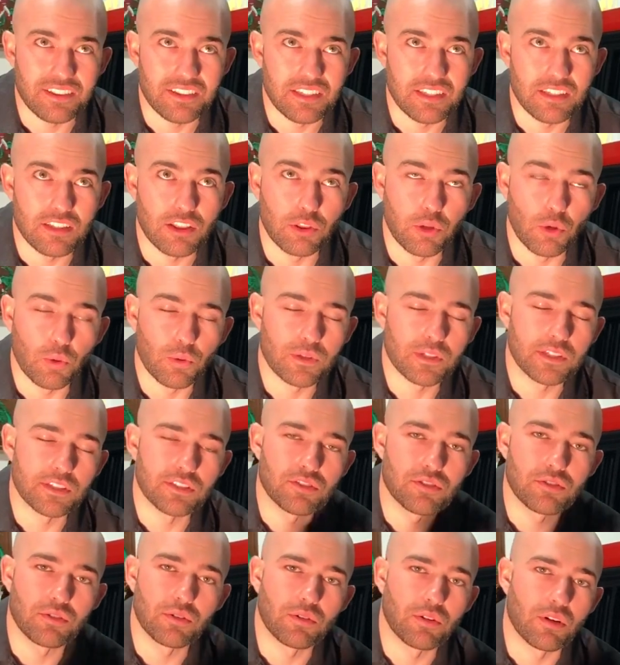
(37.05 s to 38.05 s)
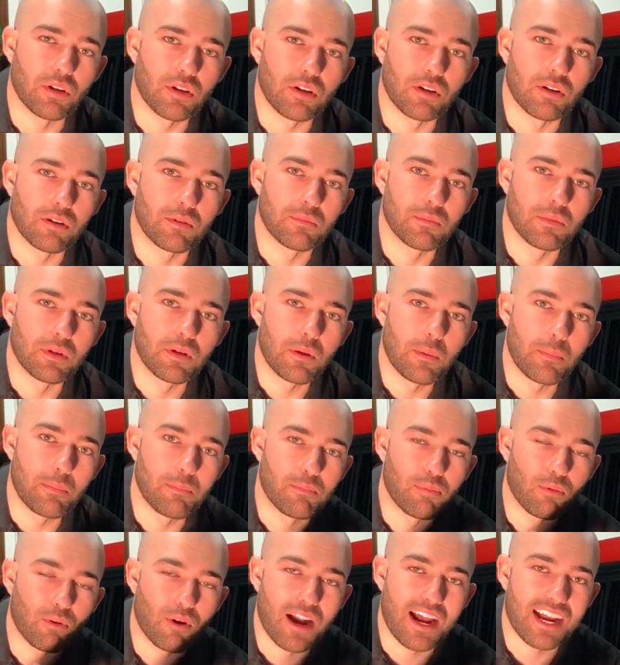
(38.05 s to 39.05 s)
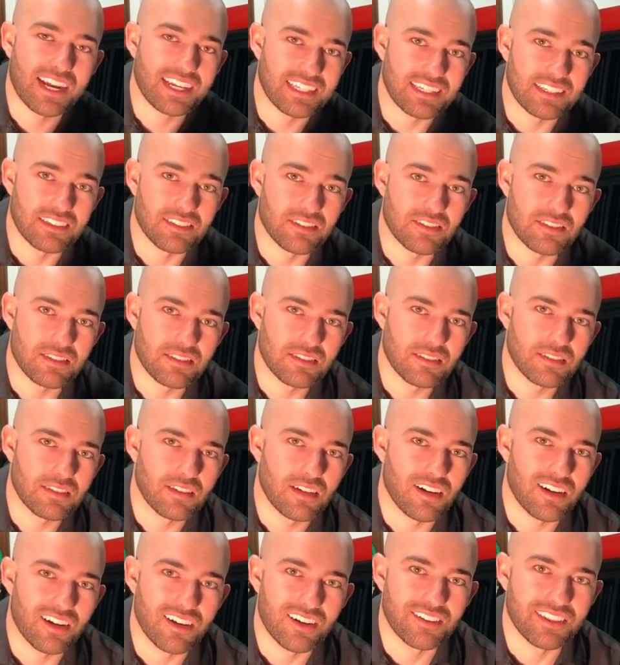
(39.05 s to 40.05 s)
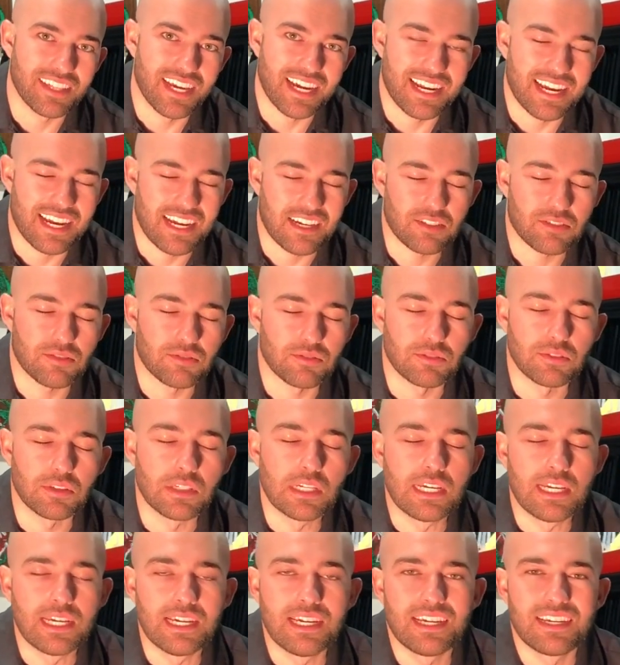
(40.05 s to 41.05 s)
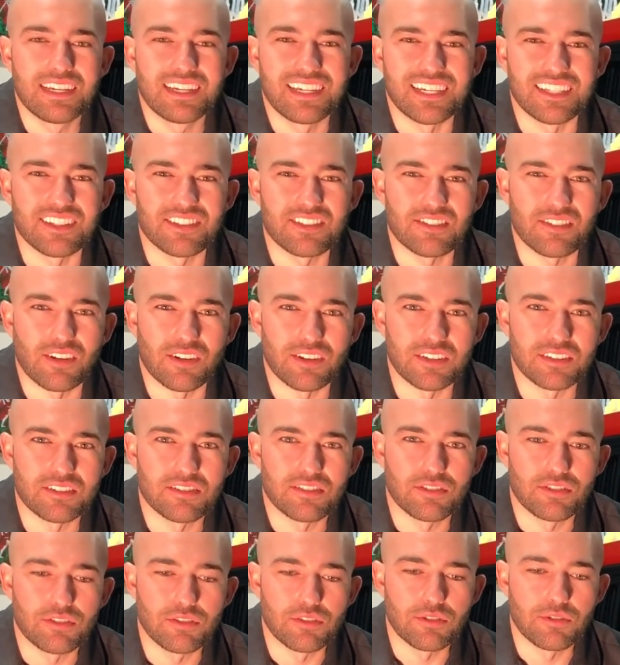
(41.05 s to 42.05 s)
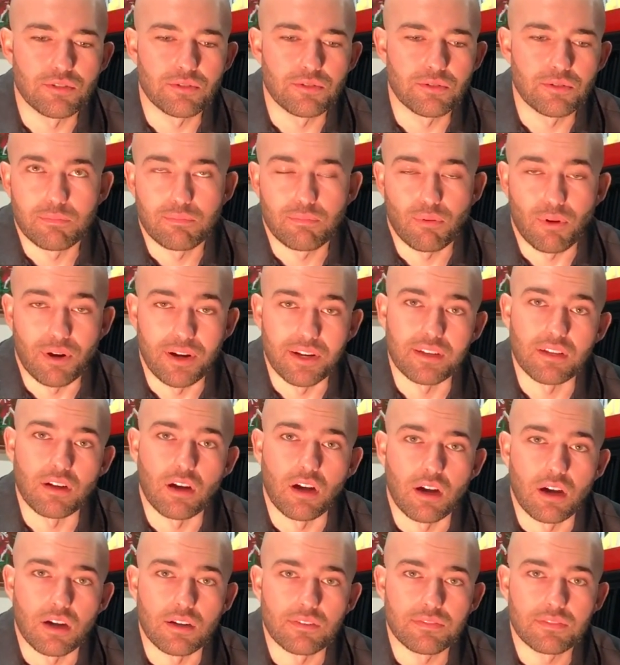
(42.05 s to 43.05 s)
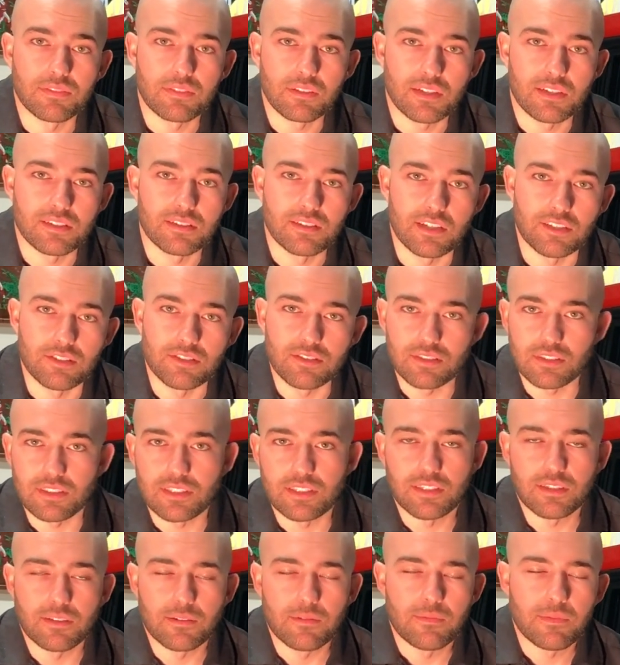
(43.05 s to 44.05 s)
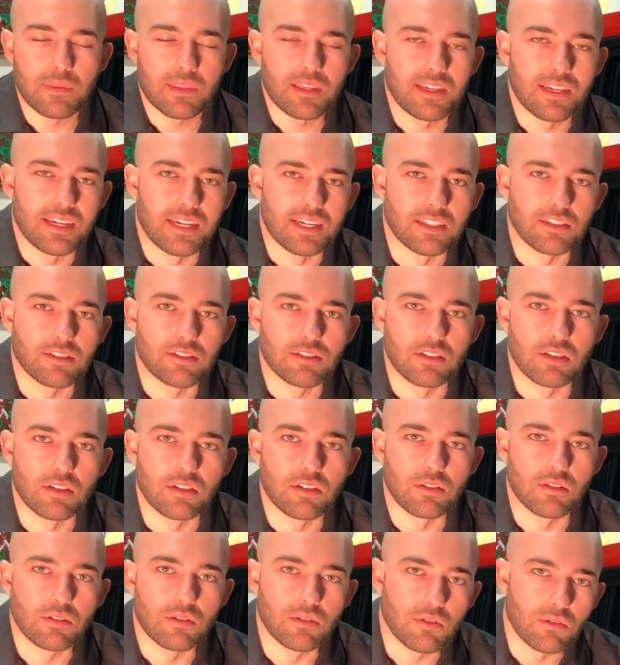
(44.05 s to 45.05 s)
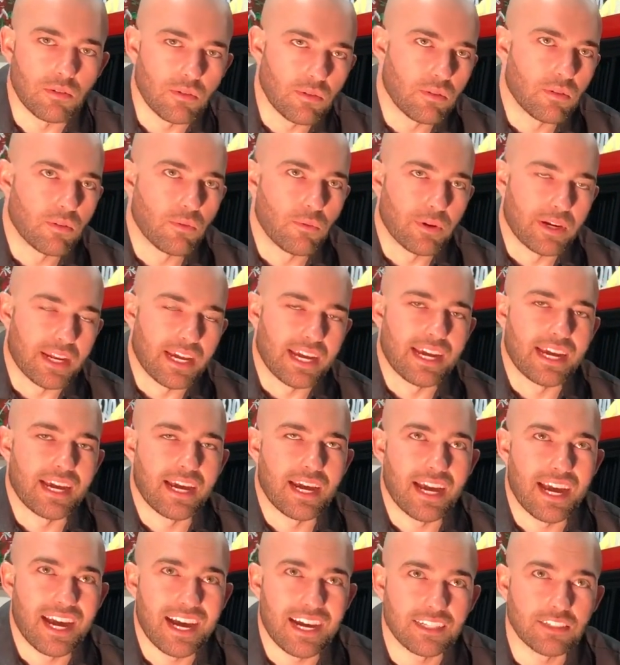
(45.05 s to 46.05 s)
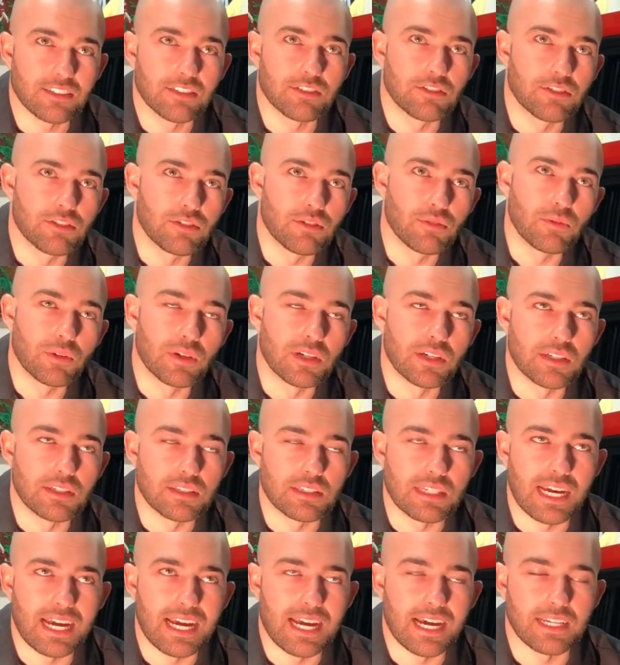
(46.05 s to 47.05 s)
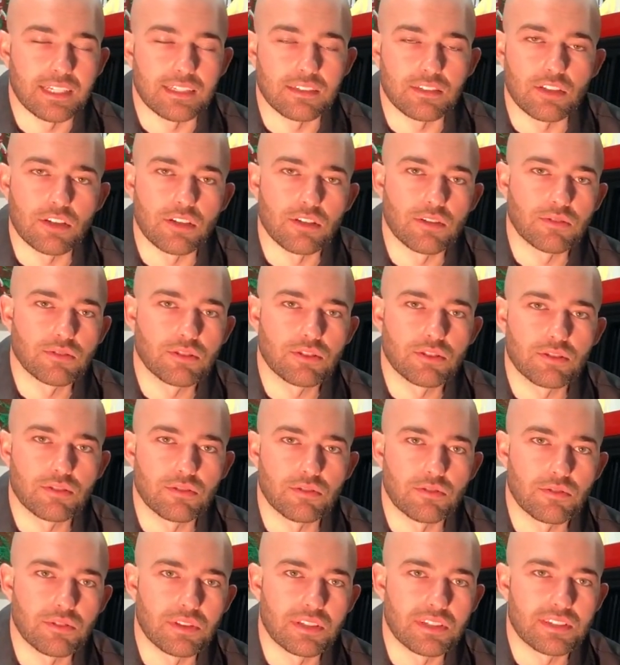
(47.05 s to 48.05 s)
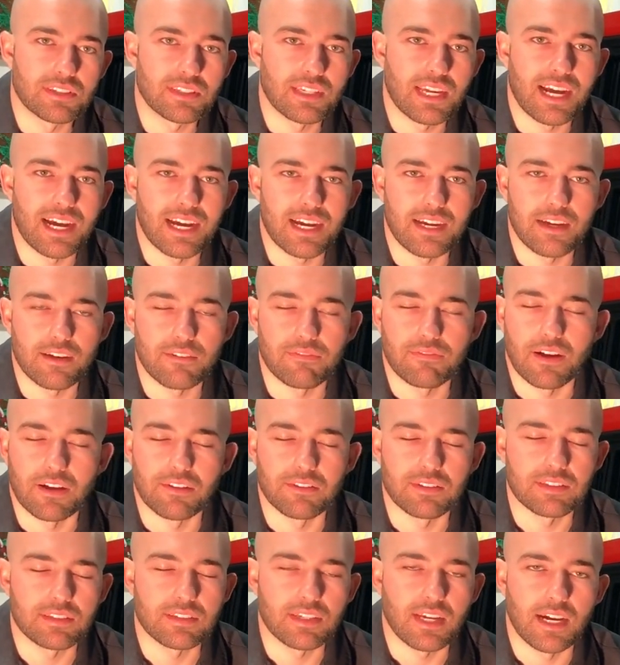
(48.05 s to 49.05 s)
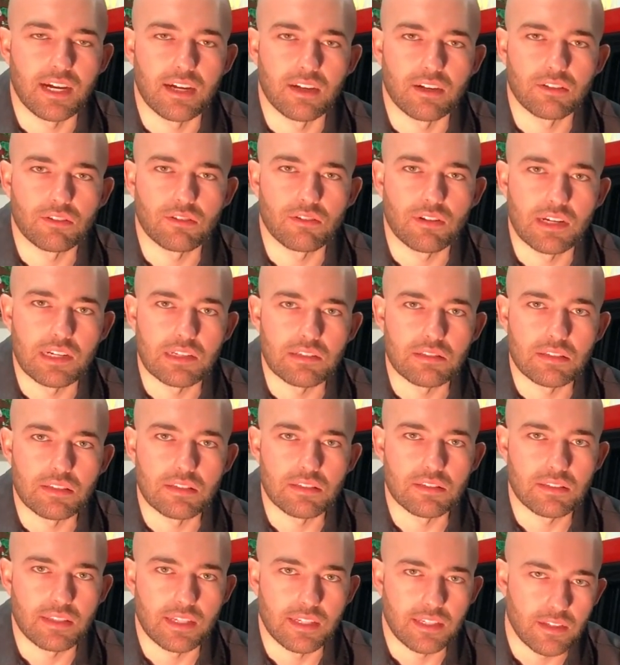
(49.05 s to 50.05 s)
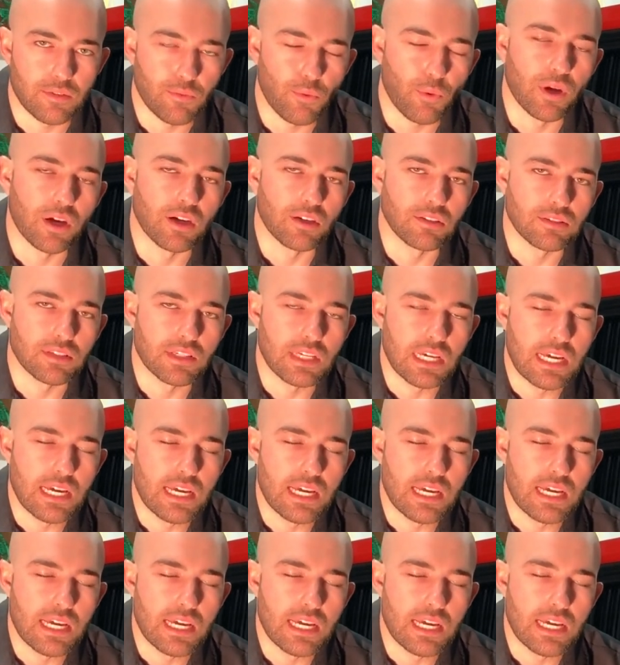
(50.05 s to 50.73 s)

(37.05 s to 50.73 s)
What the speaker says: the lower control arm brackets on that axle. It started to break off essentially, and so what I had to do was I had to go to this guy. I found this guy on Craigslist that he welds,